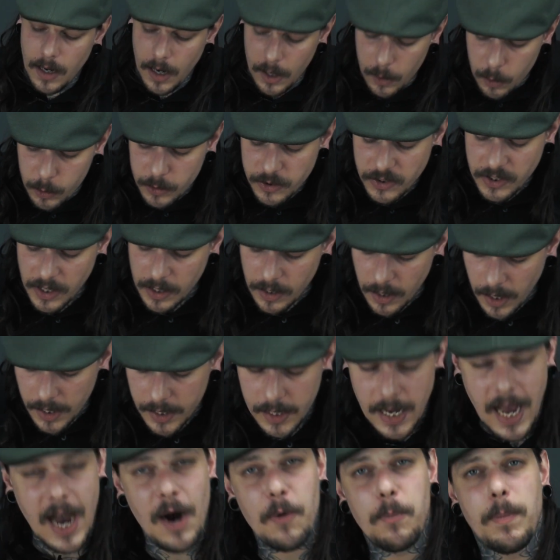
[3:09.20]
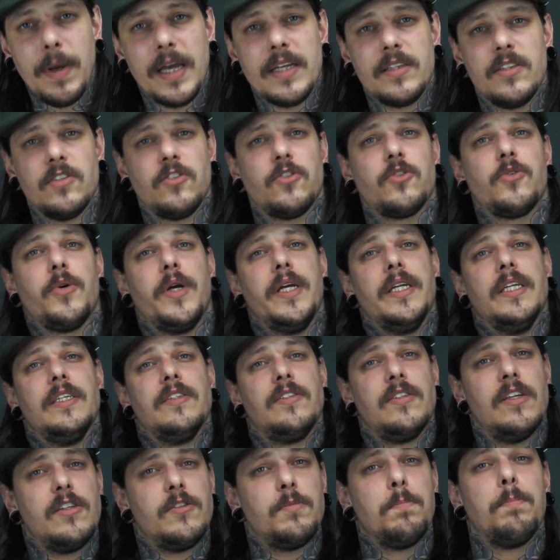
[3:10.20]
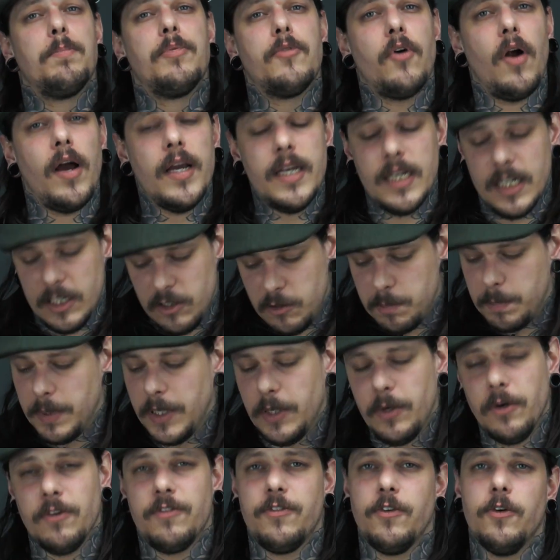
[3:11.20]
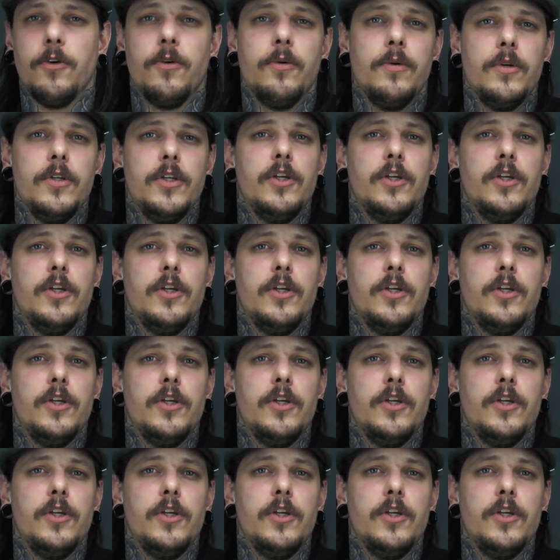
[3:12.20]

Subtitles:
I also like how big the screen is. It's bright, it's beautiful,